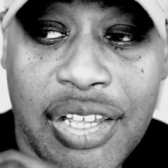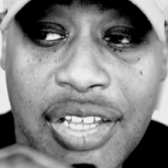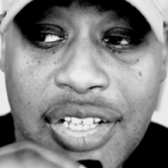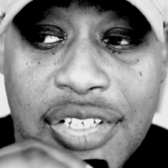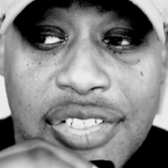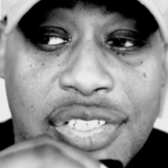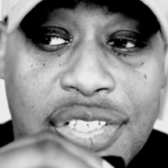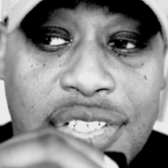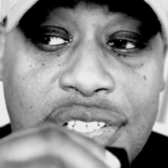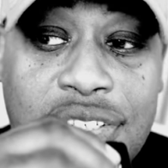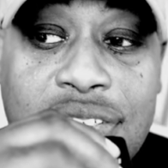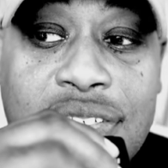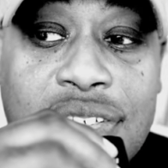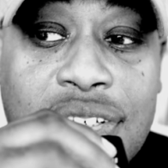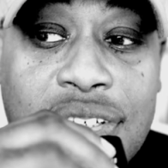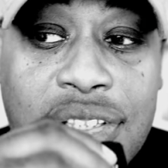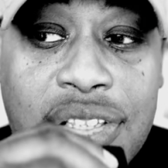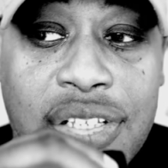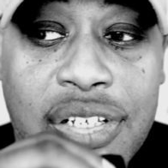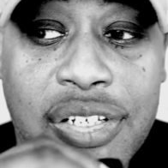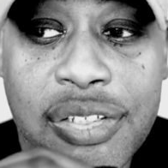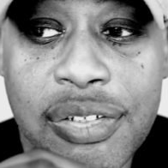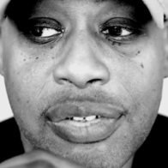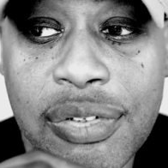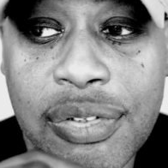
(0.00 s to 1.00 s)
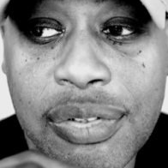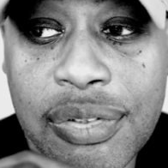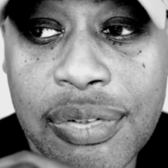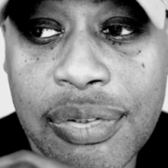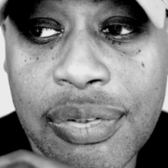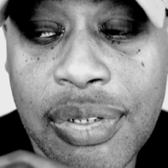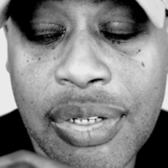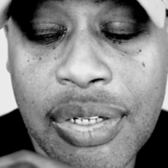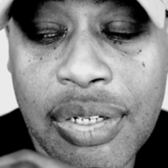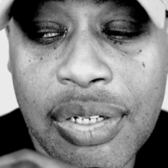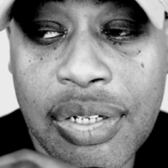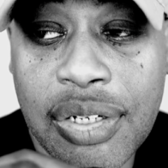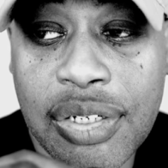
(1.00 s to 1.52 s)
and she's a
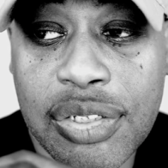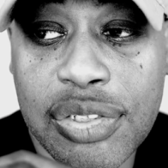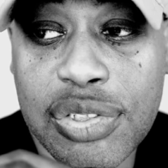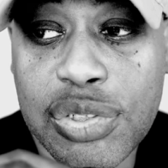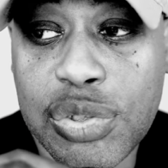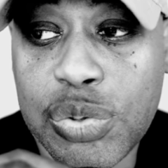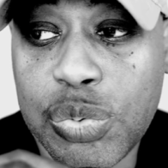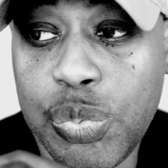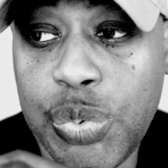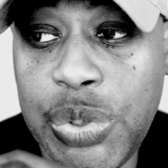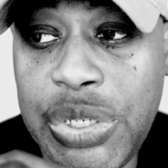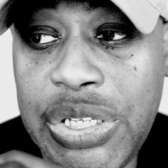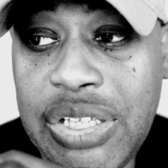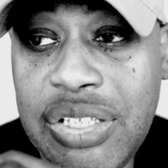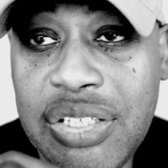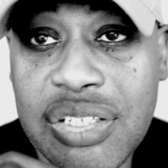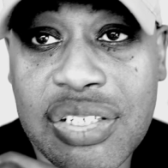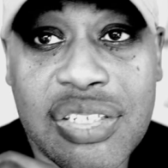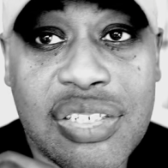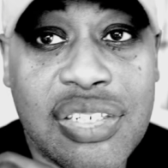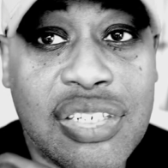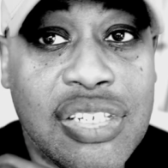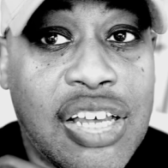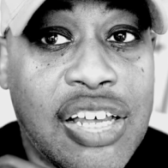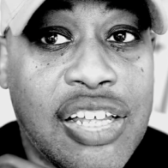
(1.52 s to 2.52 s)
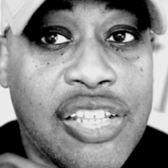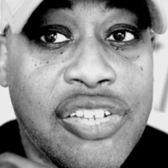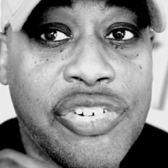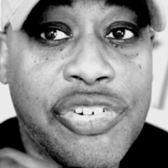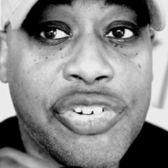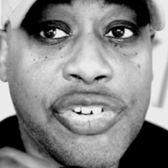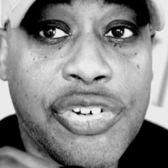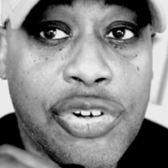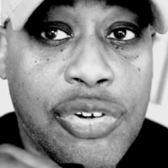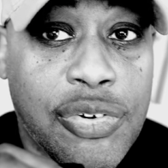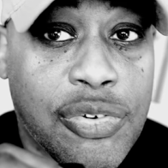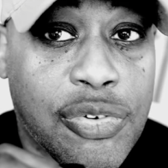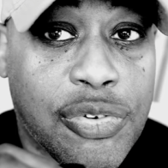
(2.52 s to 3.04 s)
little sweet
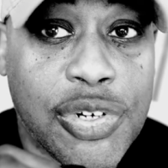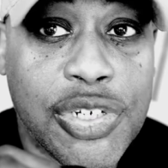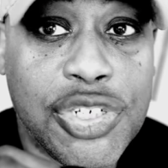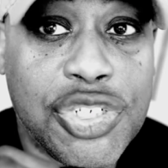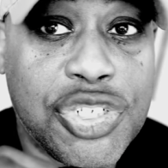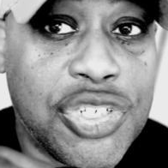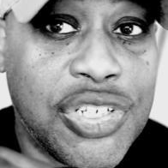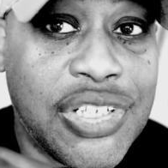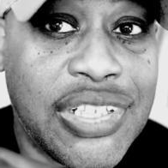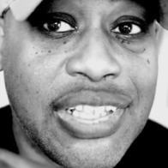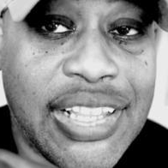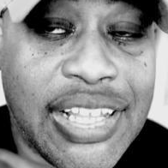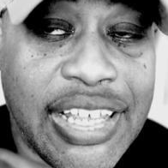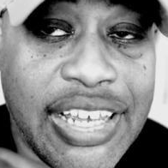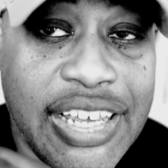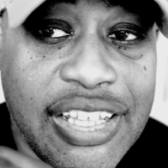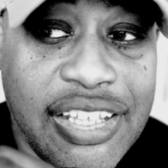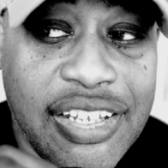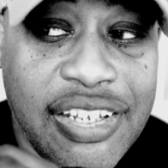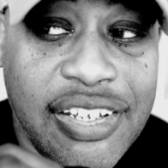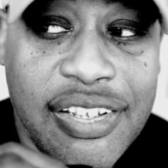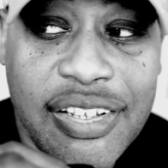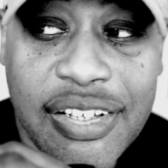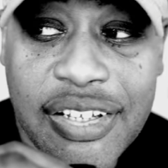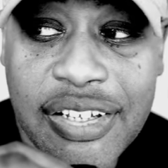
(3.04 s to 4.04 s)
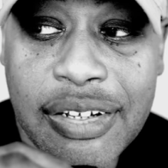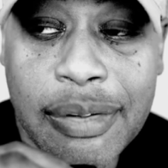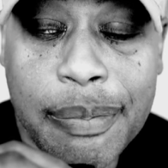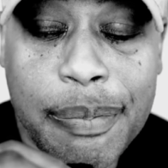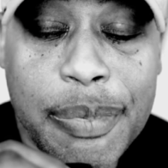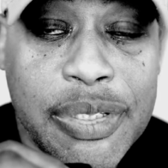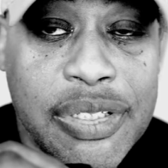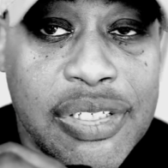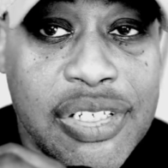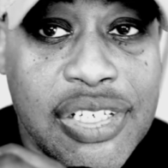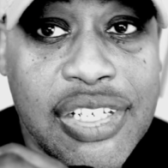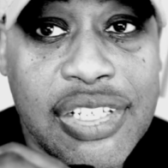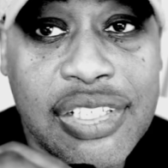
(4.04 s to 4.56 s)
Southern Christian lady
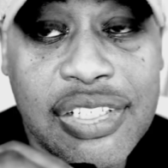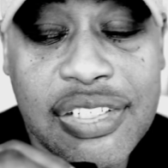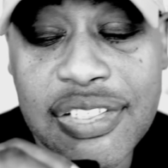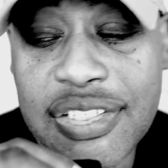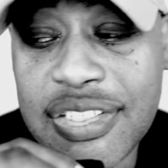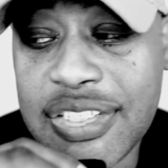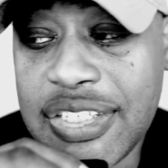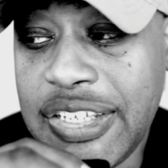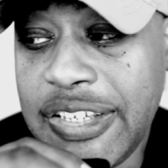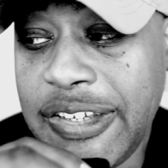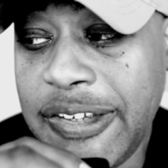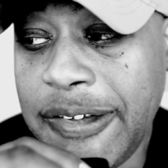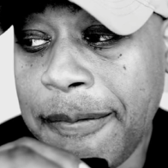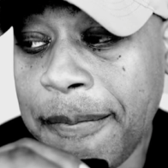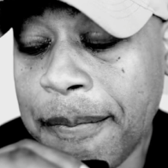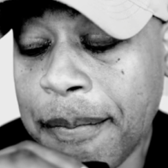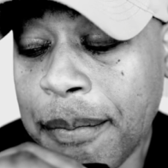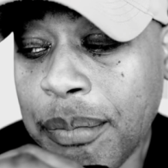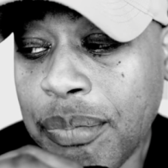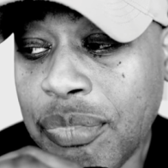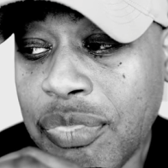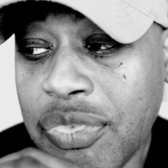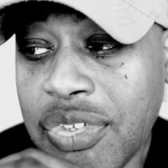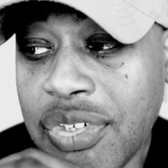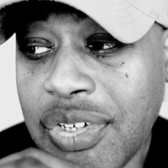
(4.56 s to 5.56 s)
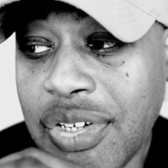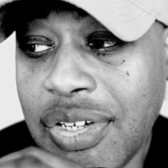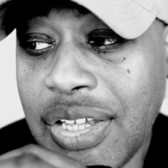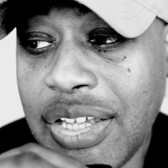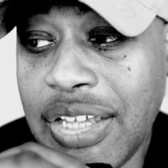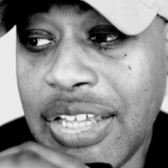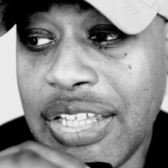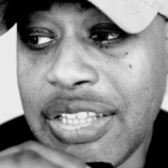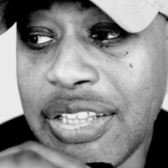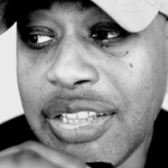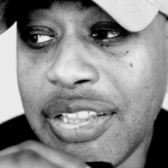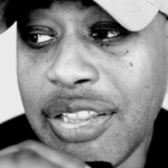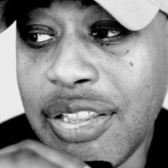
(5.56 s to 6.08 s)
up in Tennessee,
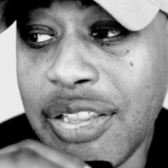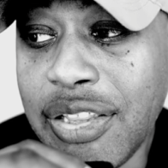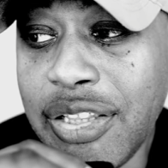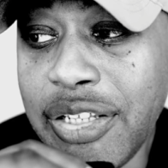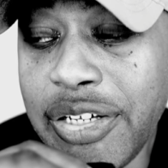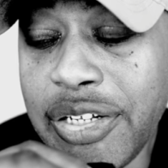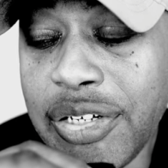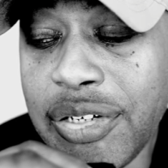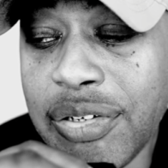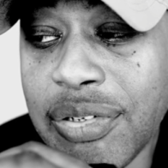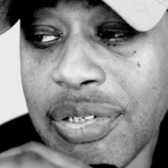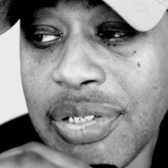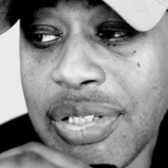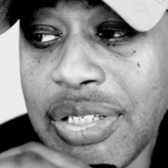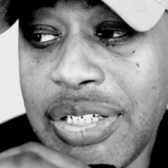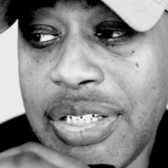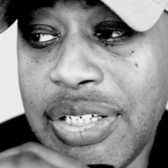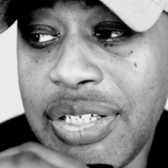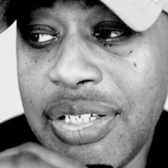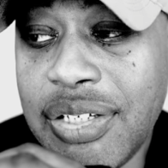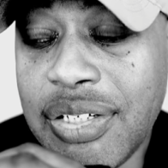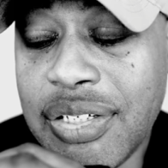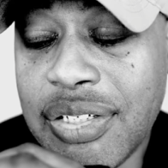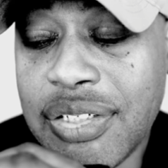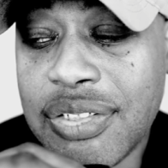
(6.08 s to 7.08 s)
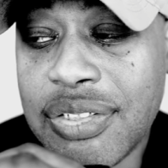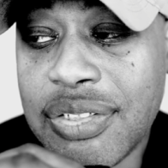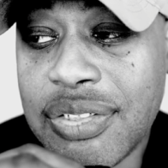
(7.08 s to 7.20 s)
and literally